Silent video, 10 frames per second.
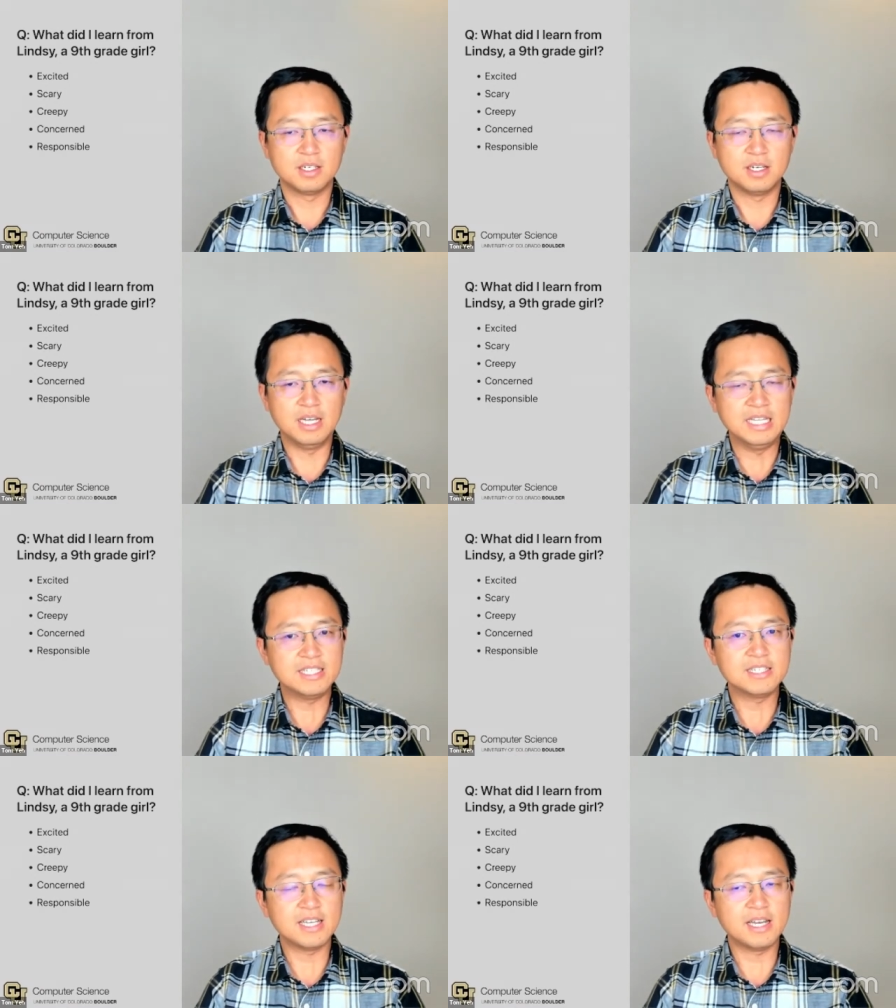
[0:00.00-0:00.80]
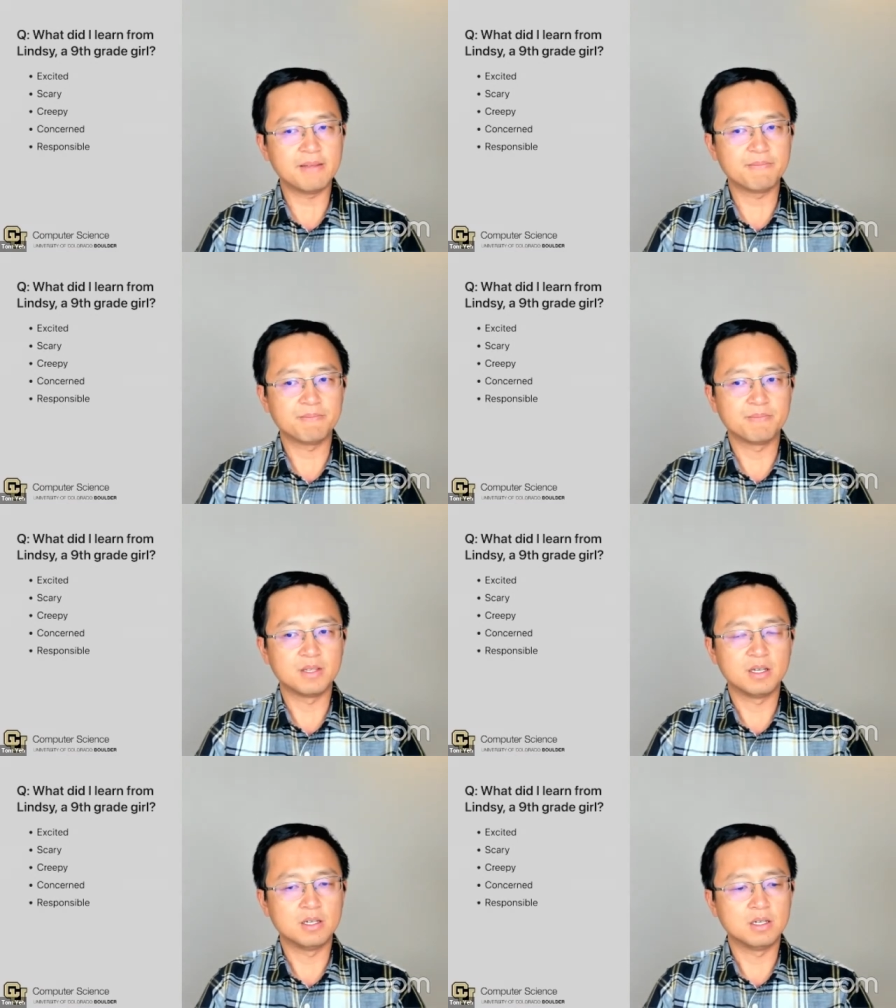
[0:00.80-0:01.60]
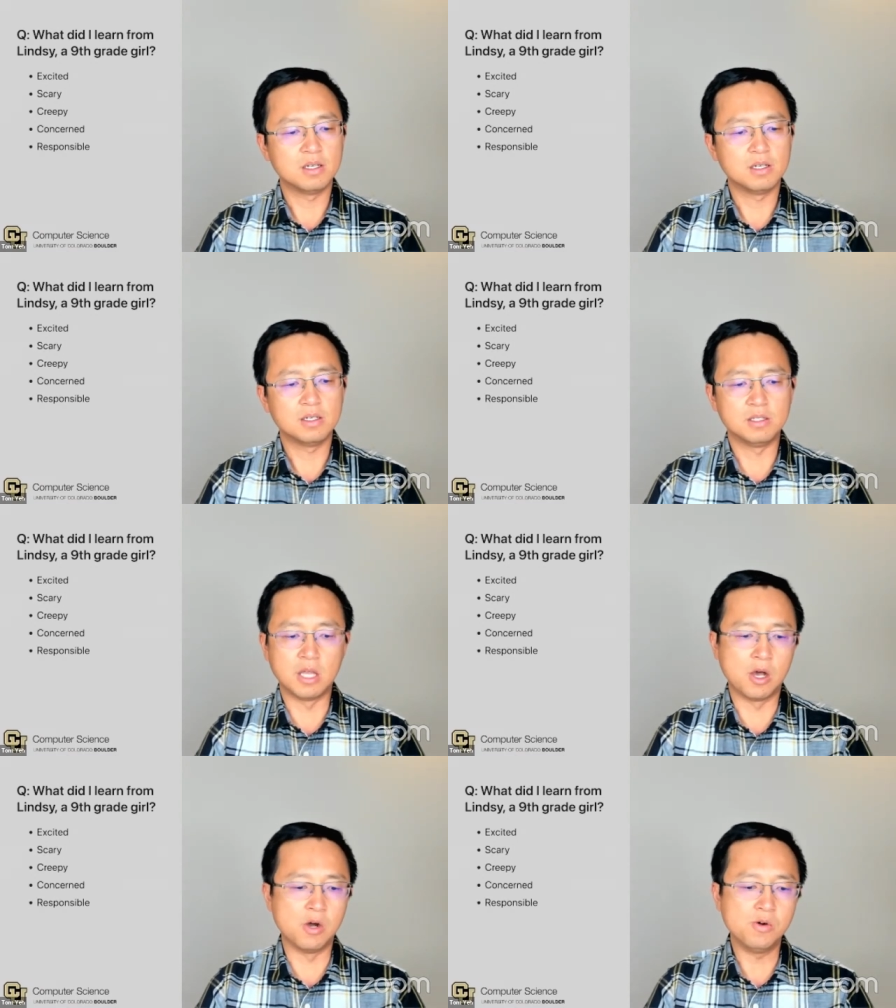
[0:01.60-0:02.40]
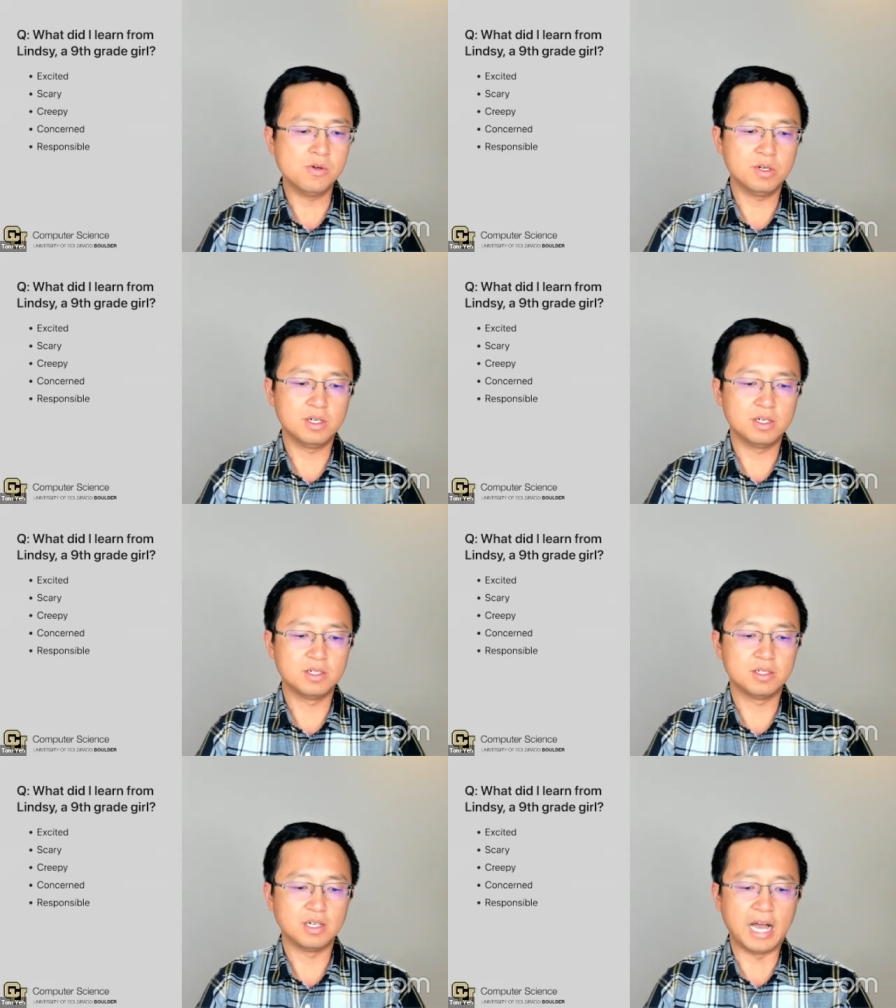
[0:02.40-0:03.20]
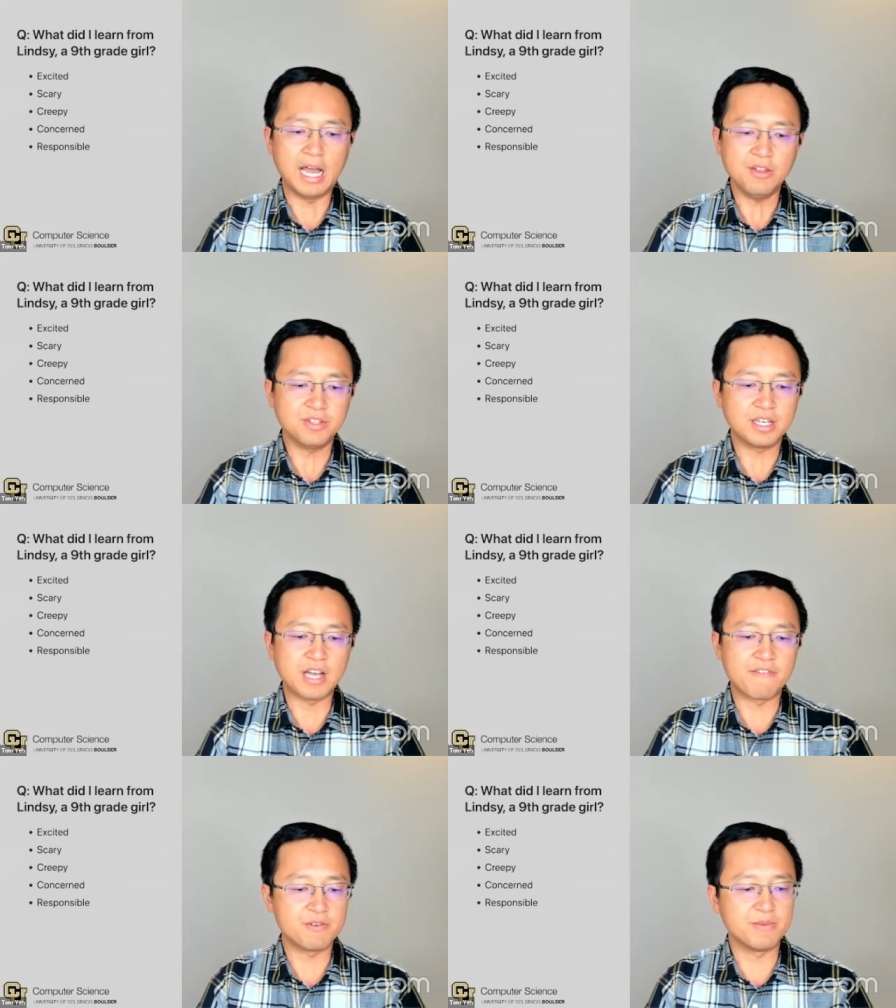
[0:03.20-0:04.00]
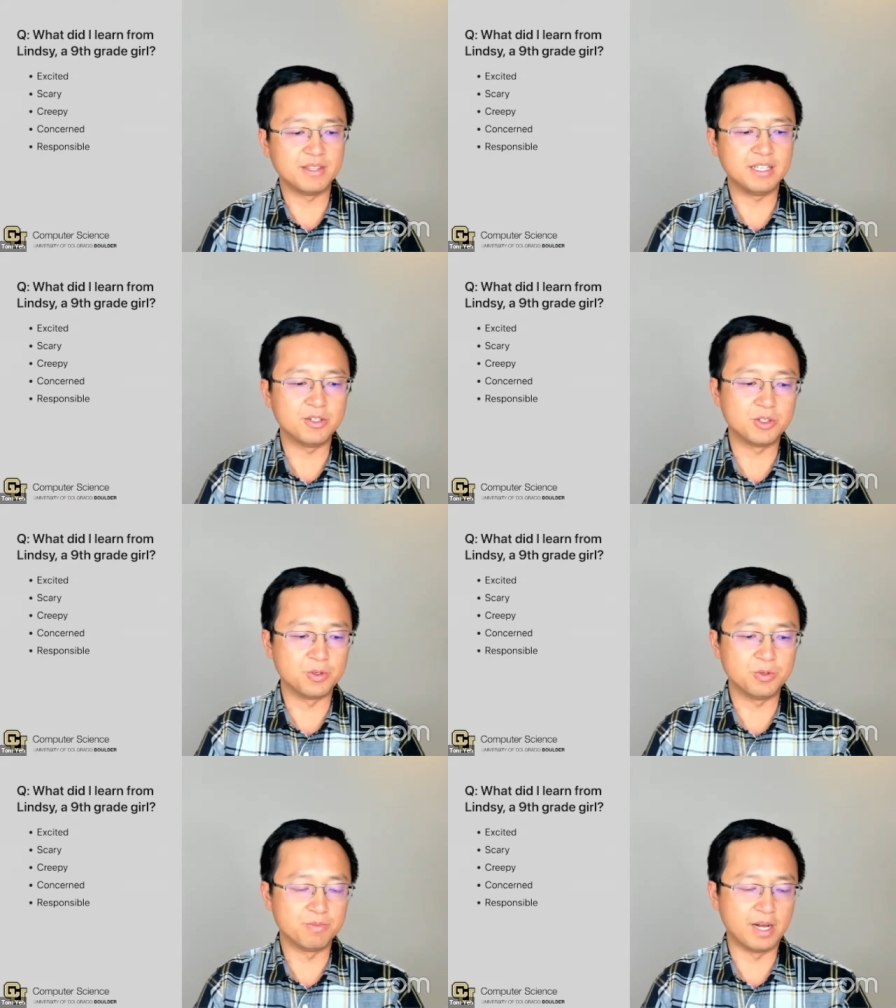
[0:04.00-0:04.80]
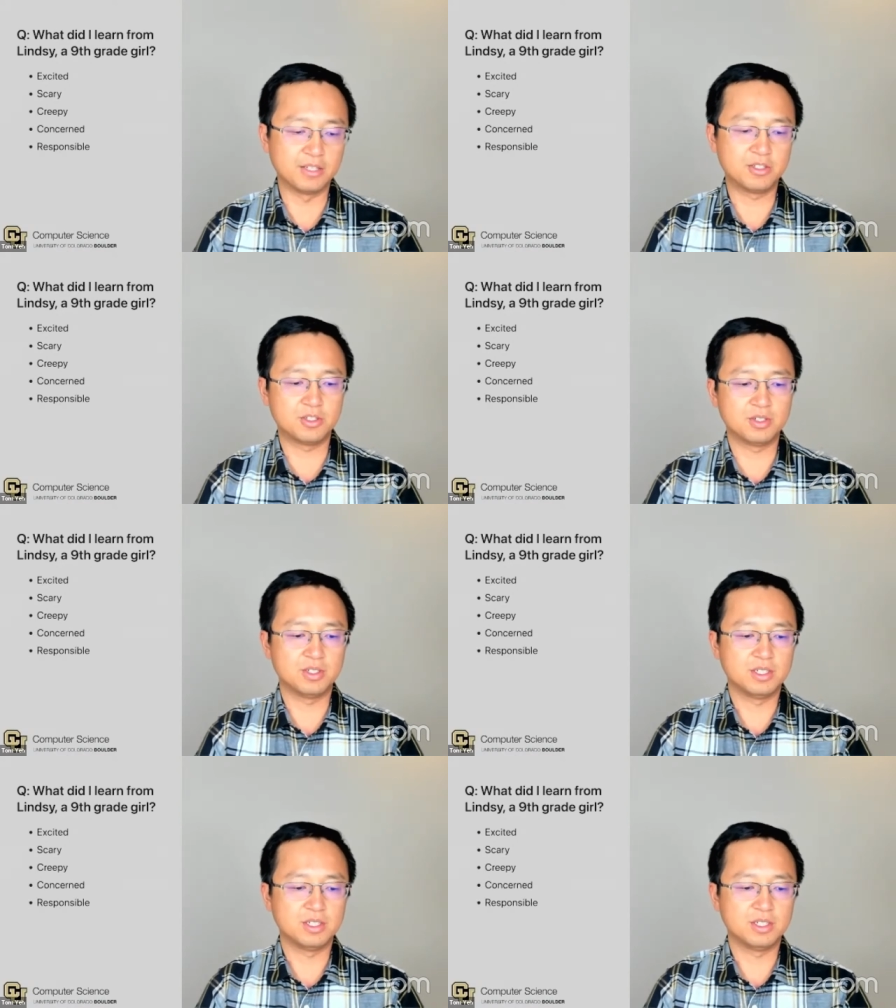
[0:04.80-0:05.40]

And they should say, no, I don't think government need to do much.